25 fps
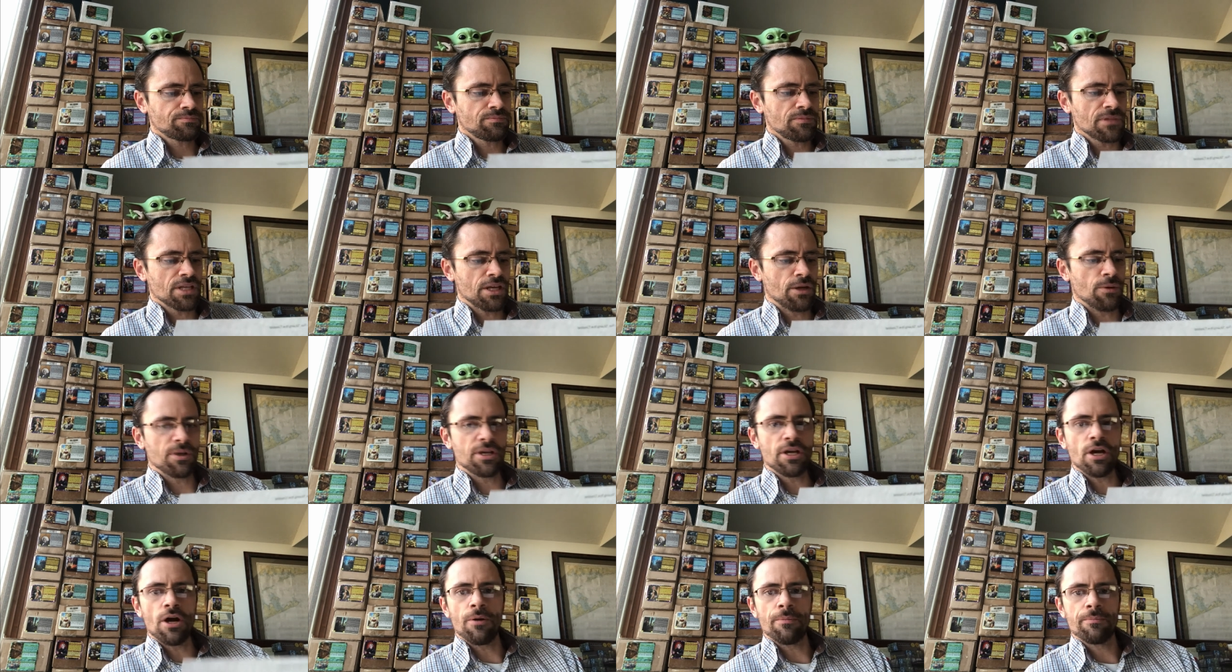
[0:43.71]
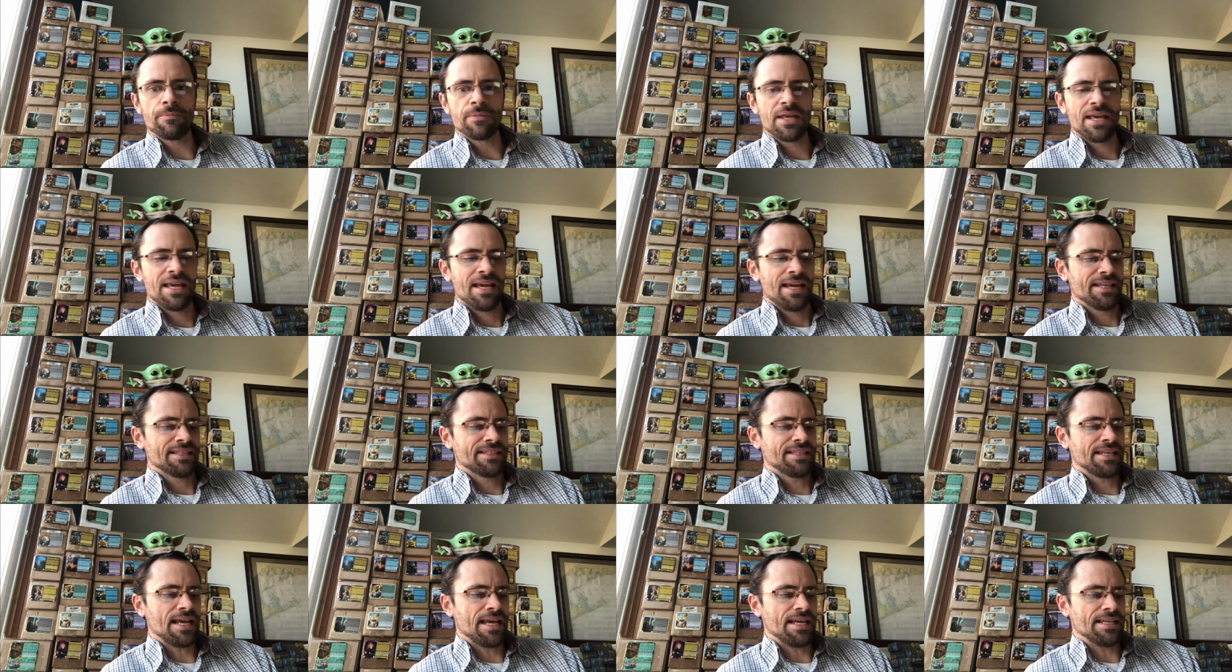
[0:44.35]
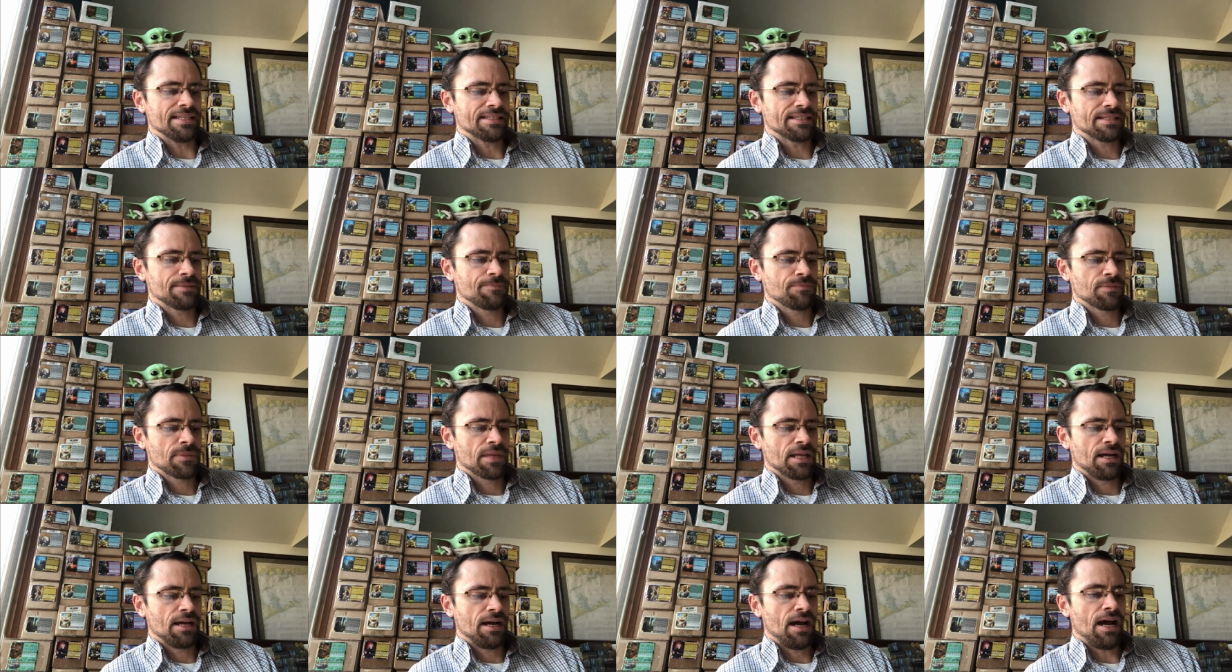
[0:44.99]
Here we go. It says,
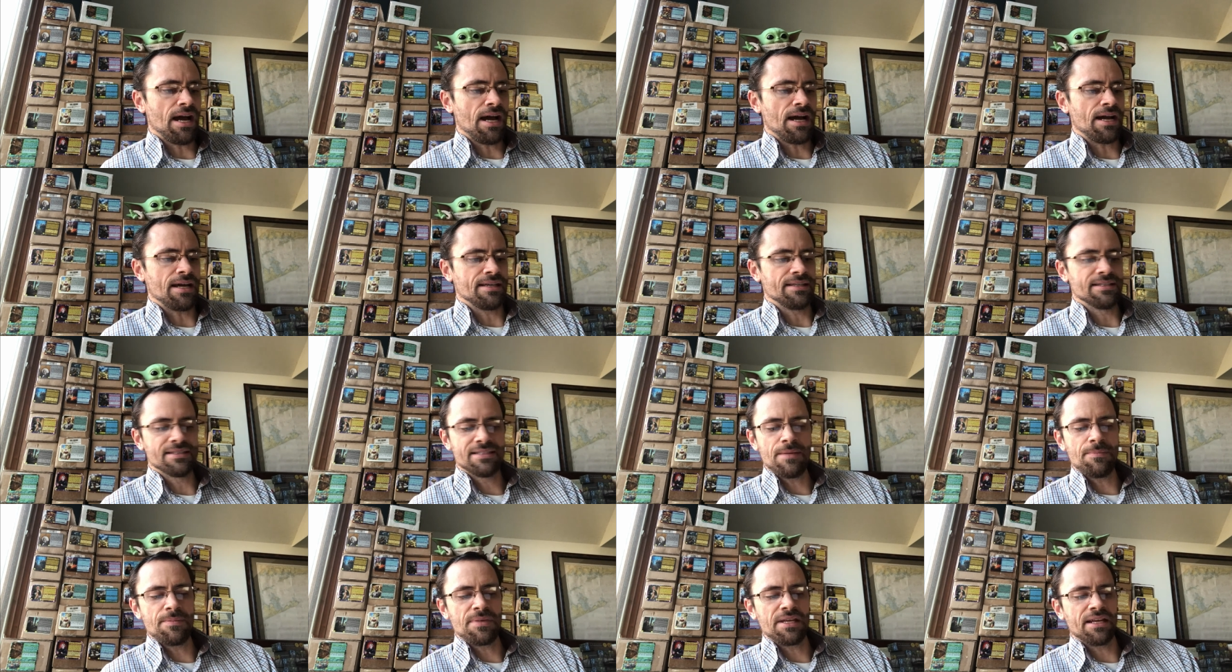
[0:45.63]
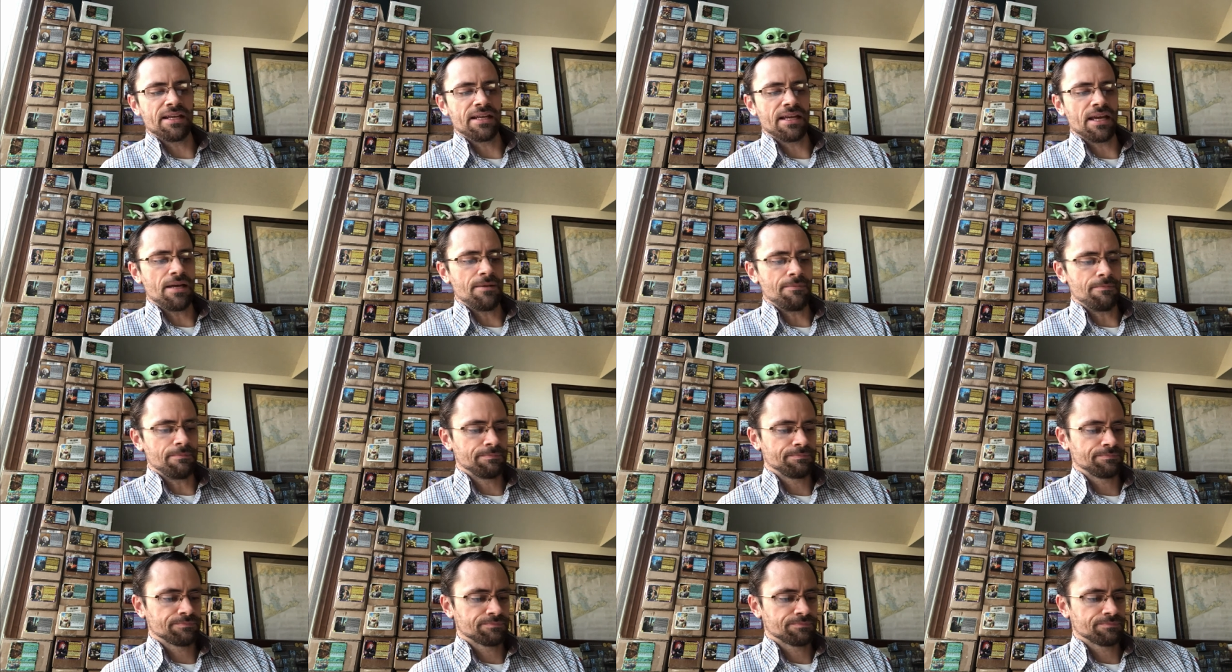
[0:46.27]
Hi, Simeon again.